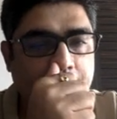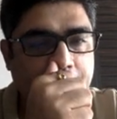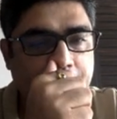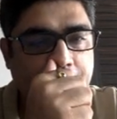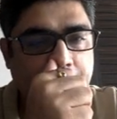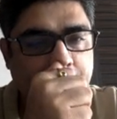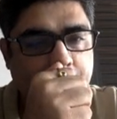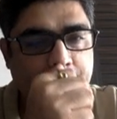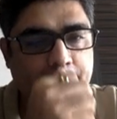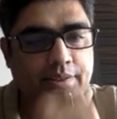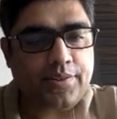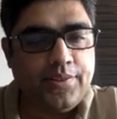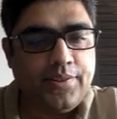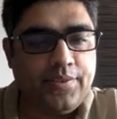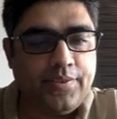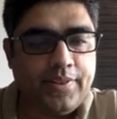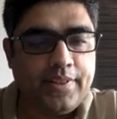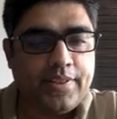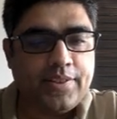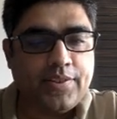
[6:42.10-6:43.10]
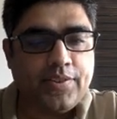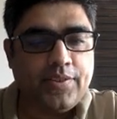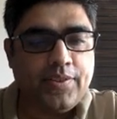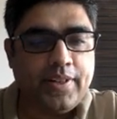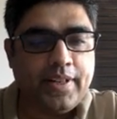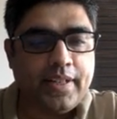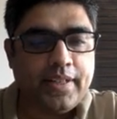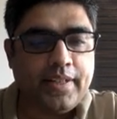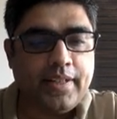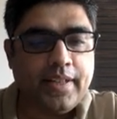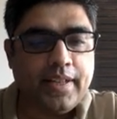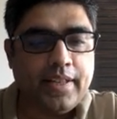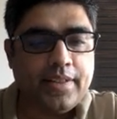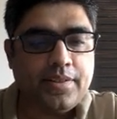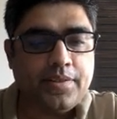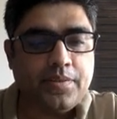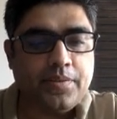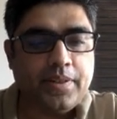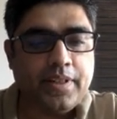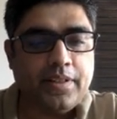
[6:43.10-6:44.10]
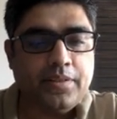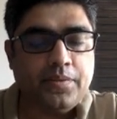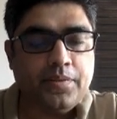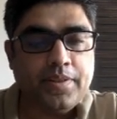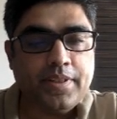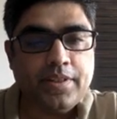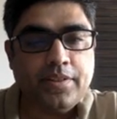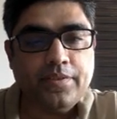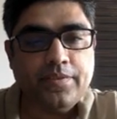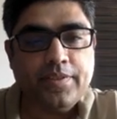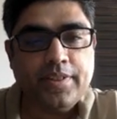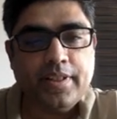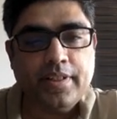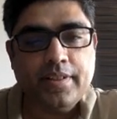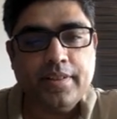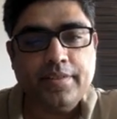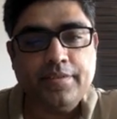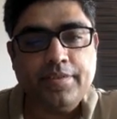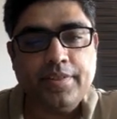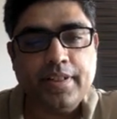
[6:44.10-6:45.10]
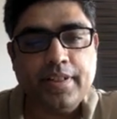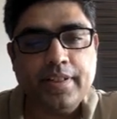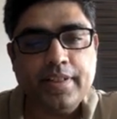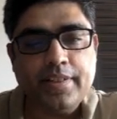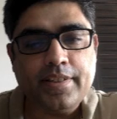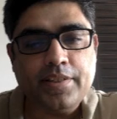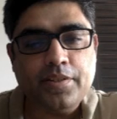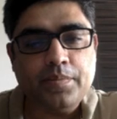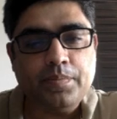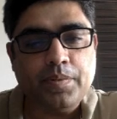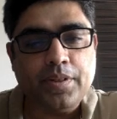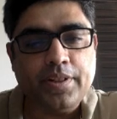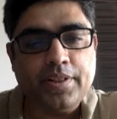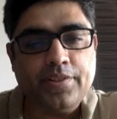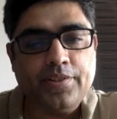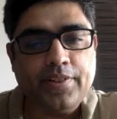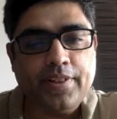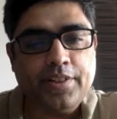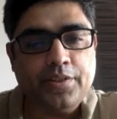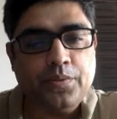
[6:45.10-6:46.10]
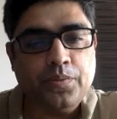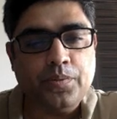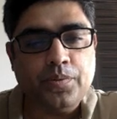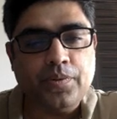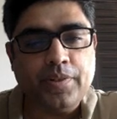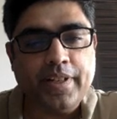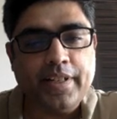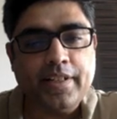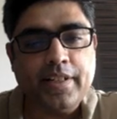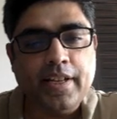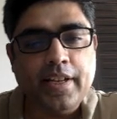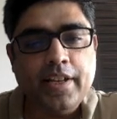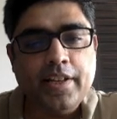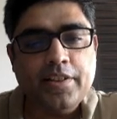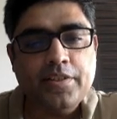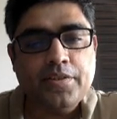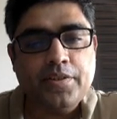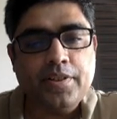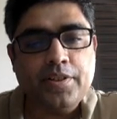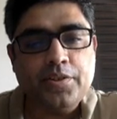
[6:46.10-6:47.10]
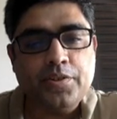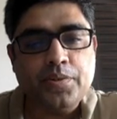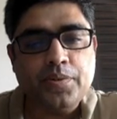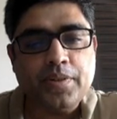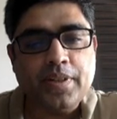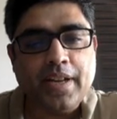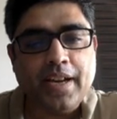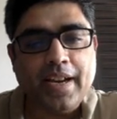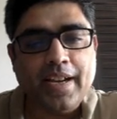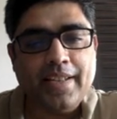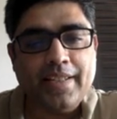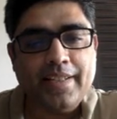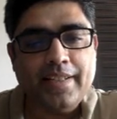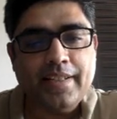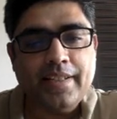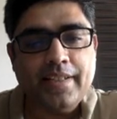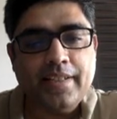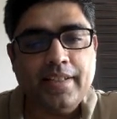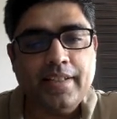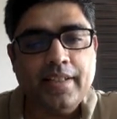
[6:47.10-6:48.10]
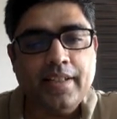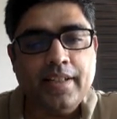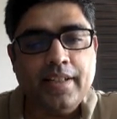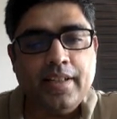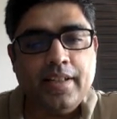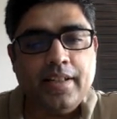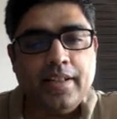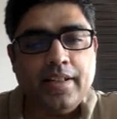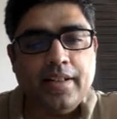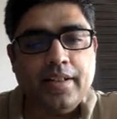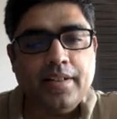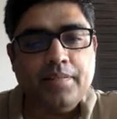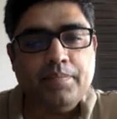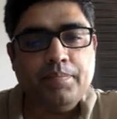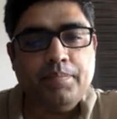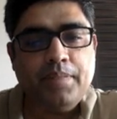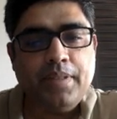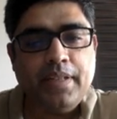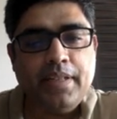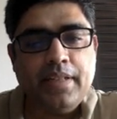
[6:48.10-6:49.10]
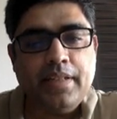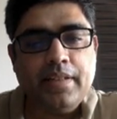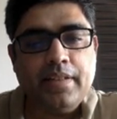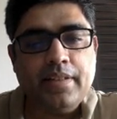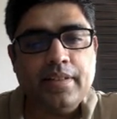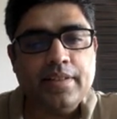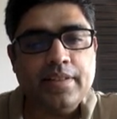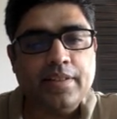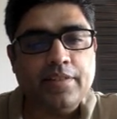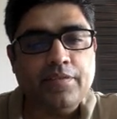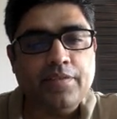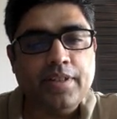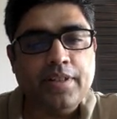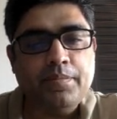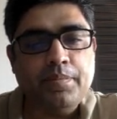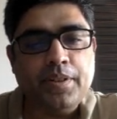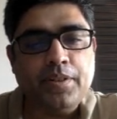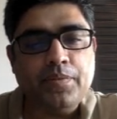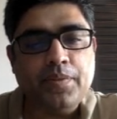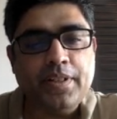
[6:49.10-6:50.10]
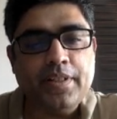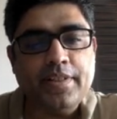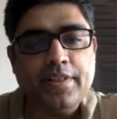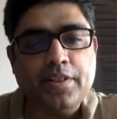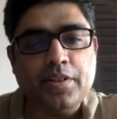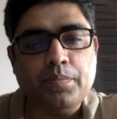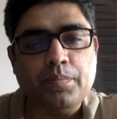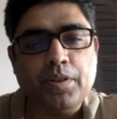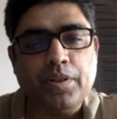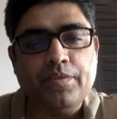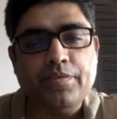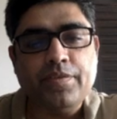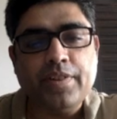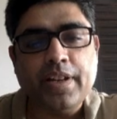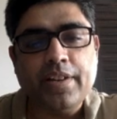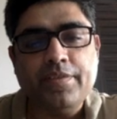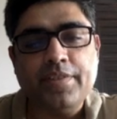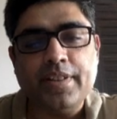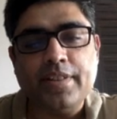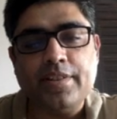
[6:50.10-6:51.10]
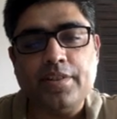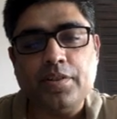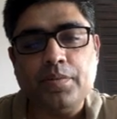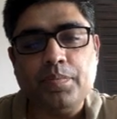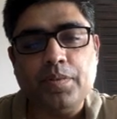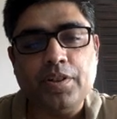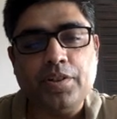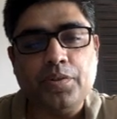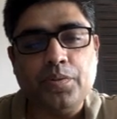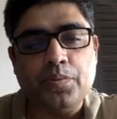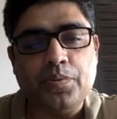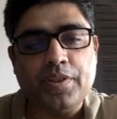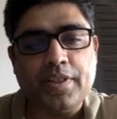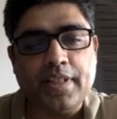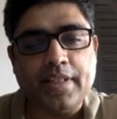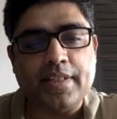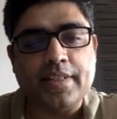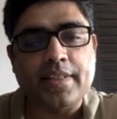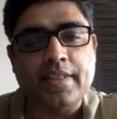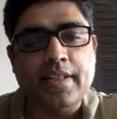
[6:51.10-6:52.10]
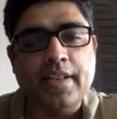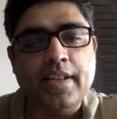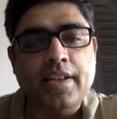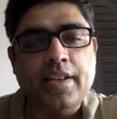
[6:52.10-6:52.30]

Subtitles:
industry risk grade, as you get to see over here, the figure is 0.32, right? So it should ideally be somewhere between 0.5 and 0.26.